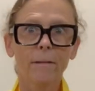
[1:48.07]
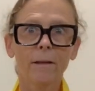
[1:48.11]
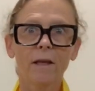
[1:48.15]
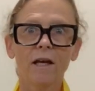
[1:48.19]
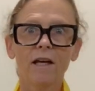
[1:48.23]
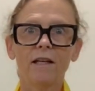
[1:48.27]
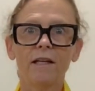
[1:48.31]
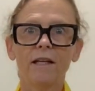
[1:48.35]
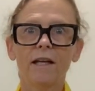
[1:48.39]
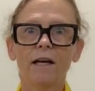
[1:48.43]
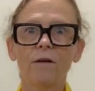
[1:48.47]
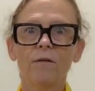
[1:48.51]

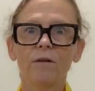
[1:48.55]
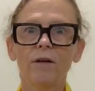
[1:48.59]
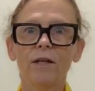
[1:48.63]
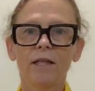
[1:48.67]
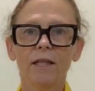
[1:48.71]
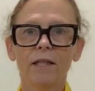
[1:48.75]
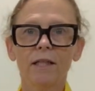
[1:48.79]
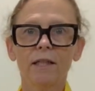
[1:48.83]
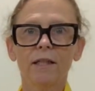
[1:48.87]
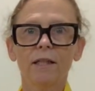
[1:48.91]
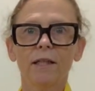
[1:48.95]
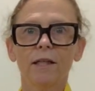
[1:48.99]
And now I
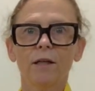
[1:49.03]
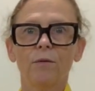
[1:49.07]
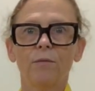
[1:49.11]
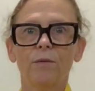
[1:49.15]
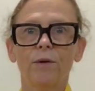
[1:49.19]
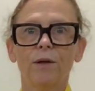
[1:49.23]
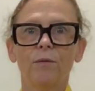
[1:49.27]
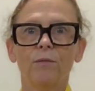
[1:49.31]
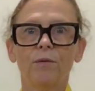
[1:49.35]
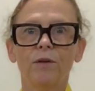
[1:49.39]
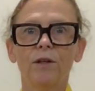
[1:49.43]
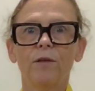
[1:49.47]
need a
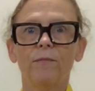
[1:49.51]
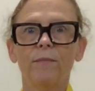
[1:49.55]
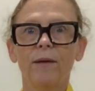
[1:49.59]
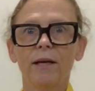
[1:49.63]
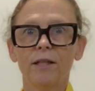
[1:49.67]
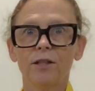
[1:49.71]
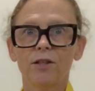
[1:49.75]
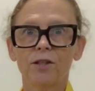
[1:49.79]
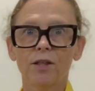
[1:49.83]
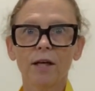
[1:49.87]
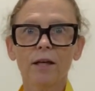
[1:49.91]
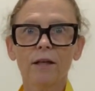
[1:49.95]
liquid. When you
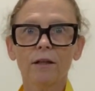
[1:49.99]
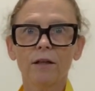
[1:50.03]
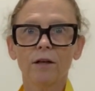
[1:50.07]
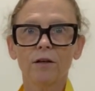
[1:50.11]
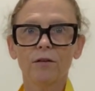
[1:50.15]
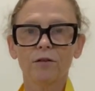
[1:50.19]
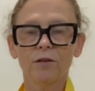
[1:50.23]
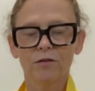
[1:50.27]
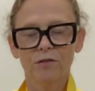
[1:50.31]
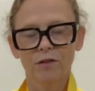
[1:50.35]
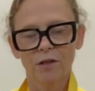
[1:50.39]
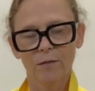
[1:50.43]
make jello,
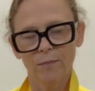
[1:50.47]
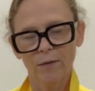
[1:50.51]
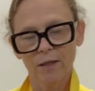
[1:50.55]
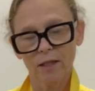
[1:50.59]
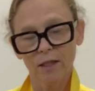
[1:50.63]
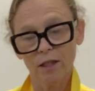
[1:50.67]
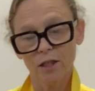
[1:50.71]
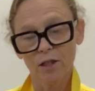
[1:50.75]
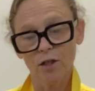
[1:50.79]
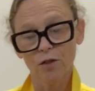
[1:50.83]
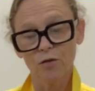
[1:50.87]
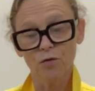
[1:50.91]
you
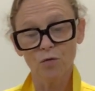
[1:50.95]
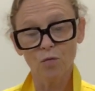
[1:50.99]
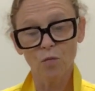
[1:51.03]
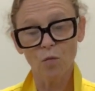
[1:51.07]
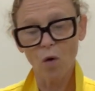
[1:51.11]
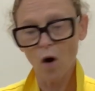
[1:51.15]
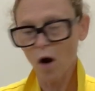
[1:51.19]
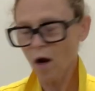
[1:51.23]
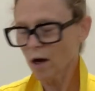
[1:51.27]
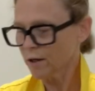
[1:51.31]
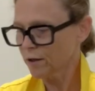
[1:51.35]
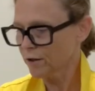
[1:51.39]
typically use
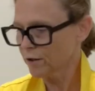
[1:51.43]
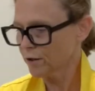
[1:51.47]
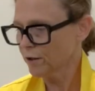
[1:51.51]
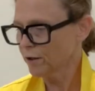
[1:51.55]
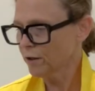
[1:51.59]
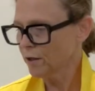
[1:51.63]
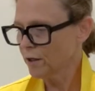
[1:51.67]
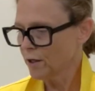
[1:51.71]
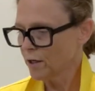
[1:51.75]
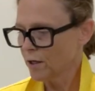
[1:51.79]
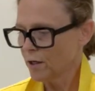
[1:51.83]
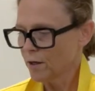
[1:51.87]
water,
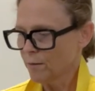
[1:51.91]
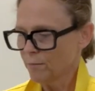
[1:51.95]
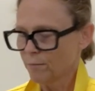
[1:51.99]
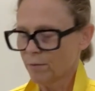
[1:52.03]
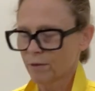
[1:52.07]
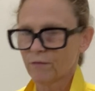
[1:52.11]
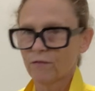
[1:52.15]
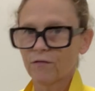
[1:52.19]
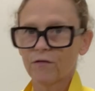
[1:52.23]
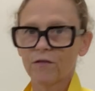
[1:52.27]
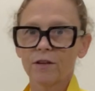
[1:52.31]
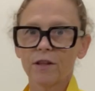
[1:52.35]
but
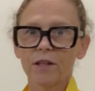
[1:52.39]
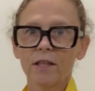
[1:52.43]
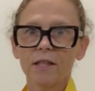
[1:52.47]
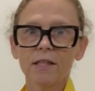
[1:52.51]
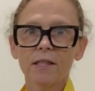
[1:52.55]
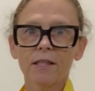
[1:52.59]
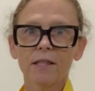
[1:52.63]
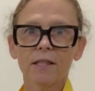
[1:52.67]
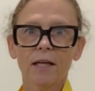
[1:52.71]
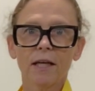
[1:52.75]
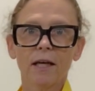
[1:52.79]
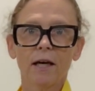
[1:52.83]
for
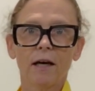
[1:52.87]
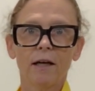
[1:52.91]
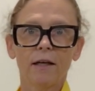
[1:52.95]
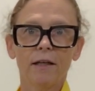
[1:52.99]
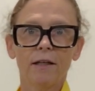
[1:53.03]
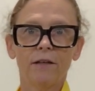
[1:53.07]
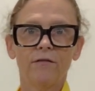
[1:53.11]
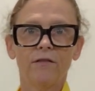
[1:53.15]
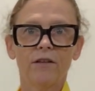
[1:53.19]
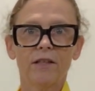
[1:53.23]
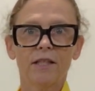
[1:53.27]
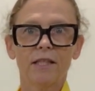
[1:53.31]
this
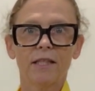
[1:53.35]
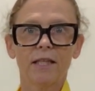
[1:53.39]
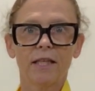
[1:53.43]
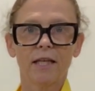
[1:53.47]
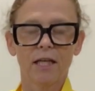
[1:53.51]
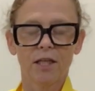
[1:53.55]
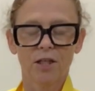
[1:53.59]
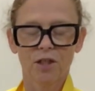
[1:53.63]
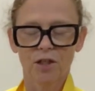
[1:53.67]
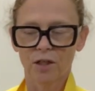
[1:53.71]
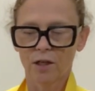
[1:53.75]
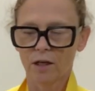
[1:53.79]

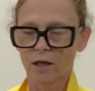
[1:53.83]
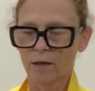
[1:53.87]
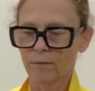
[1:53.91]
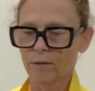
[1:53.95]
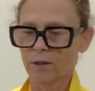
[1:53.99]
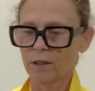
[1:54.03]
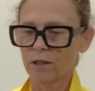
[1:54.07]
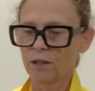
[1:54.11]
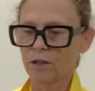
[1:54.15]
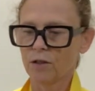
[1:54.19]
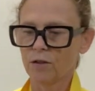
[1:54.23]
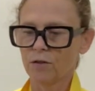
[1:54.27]
investigation, I'm
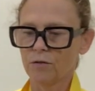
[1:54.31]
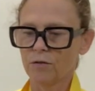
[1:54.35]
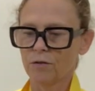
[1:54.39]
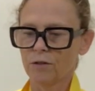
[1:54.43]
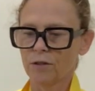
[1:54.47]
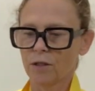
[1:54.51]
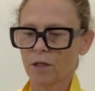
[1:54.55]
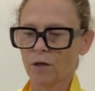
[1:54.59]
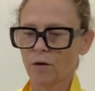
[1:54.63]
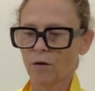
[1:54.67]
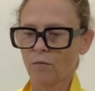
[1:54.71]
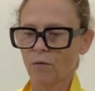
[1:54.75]
going to use
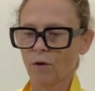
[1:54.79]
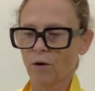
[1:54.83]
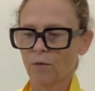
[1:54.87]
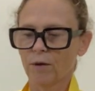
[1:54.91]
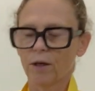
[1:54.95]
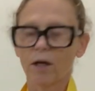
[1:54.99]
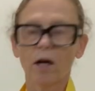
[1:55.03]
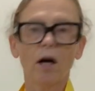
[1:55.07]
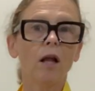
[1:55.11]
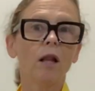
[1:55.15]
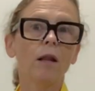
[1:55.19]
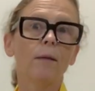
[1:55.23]
what we
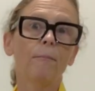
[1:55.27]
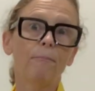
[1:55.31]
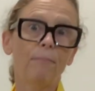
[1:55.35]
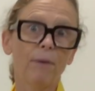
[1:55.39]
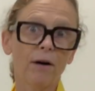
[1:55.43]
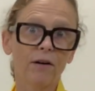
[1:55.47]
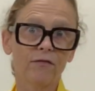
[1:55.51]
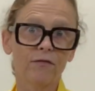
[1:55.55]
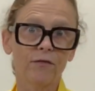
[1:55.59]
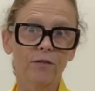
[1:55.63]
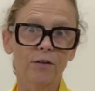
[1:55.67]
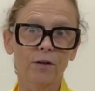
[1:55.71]
call a
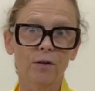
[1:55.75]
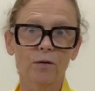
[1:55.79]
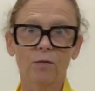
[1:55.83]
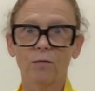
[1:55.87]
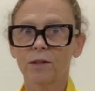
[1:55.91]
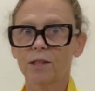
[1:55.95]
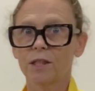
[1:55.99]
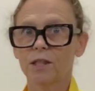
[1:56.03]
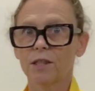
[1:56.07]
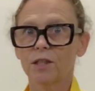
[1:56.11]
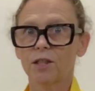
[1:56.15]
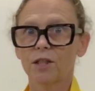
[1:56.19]
buffer,
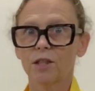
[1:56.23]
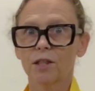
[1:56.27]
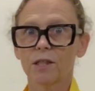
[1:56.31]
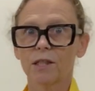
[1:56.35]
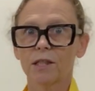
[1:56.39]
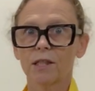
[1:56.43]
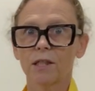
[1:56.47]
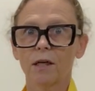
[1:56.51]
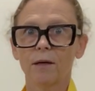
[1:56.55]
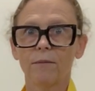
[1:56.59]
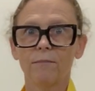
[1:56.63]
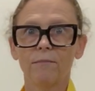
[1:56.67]
which is
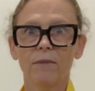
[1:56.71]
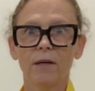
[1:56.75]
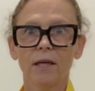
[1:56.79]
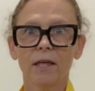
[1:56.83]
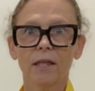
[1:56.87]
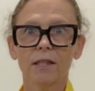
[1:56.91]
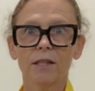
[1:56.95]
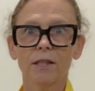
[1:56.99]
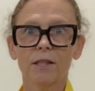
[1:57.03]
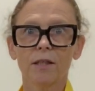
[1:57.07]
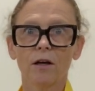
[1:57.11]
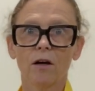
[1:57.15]
just a
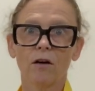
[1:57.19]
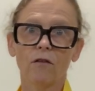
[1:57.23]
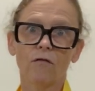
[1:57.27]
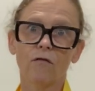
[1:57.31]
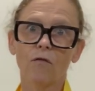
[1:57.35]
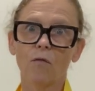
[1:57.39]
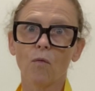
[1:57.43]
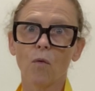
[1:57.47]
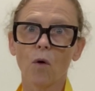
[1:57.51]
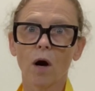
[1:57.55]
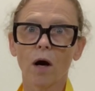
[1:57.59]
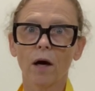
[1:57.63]
mix of
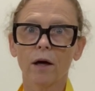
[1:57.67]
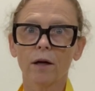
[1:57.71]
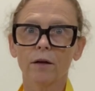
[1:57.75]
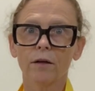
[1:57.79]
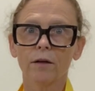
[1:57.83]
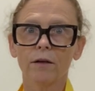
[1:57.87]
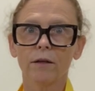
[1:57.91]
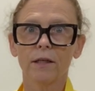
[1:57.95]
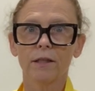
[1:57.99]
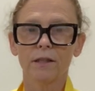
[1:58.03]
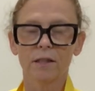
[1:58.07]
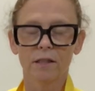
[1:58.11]
water
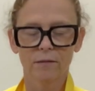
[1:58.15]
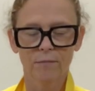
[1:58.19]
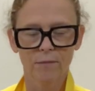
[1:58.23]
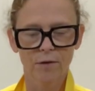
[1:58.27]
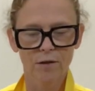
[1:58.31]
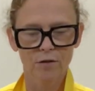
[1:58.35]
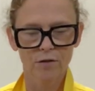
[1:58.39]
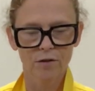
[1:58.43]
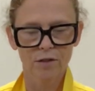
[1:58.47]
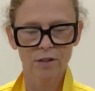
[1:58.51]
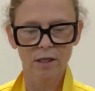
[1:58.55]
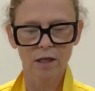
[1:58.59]
and some
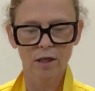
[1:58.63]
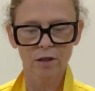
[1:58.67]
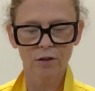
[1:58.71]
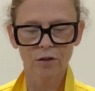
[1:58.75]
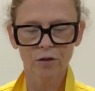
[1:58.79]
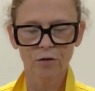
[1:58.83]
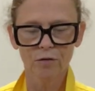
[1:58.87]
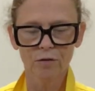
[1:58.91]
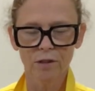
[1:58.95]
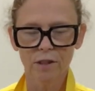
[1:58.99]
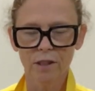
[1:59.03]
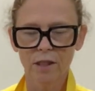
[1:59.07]
other
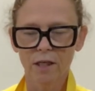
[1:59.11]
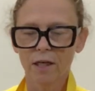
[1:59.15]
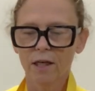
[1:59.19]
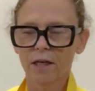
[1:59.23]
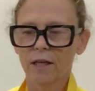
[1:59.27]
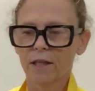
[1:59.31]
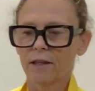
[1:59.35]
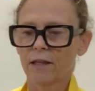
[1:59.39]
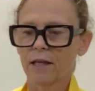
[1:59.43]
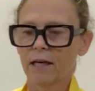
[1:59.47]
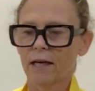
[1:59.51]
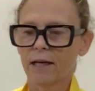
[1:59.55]
solutes
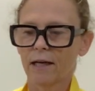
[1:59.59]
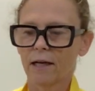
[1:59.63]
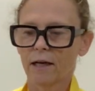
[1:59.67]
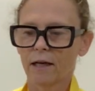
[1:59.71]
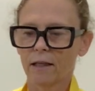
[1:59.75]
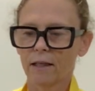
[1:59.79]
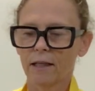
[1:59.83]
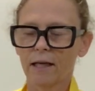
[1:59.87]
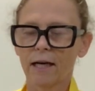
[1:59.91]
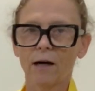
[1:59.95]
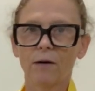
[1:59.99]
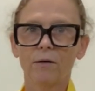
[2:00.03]
that
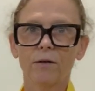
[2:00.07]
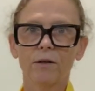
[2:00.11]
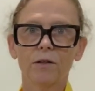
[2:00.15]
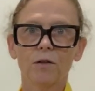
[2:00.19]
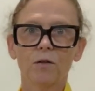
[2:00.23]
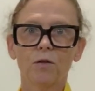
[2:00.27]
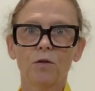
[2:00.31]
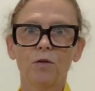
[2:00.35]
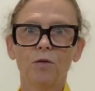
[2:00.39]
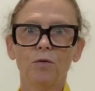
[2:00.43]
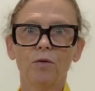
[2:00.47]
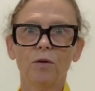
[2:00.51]
allow us
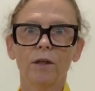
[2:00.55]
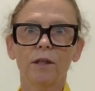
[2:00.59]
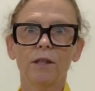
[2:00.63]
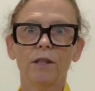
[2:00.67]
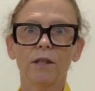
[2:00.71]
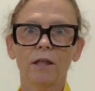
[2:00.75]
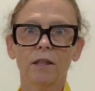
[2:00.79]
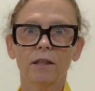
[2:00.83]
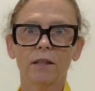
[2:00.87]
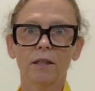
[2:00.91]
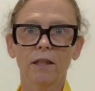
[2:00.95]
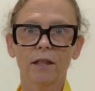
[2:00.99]
to
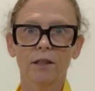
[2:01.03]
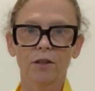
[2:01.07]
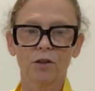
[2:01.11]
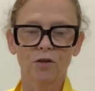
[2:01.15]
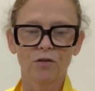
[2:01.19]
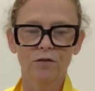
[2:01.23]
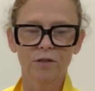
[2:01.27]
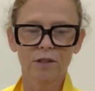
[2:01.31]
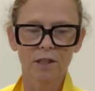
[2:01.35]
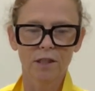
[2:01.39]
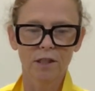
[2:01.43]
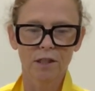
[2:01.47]
conduct
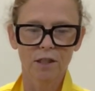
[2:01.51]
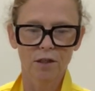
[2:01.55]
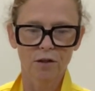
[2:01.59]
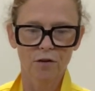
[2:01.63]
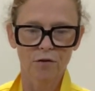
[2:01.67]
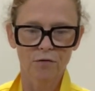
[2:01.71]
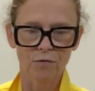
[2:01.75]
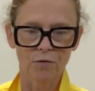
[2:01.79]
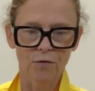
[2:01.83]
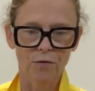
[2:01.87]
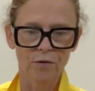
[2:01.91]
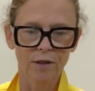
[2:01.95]
electricity
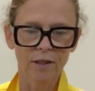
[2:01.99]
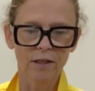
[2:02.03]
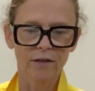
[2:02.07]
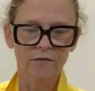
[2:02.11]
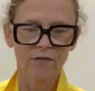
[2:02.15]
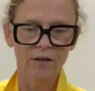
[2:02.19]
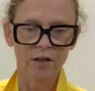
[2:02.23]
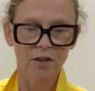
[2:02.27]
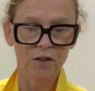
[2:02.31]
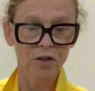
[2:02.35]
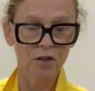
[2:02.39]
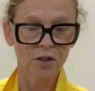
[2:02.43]
through it
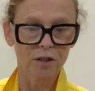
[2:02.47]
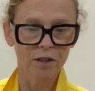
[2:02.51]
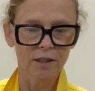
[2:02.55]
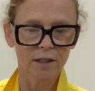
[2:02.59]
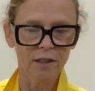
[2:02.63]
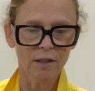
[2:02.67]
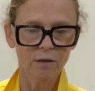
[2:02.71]
eventually,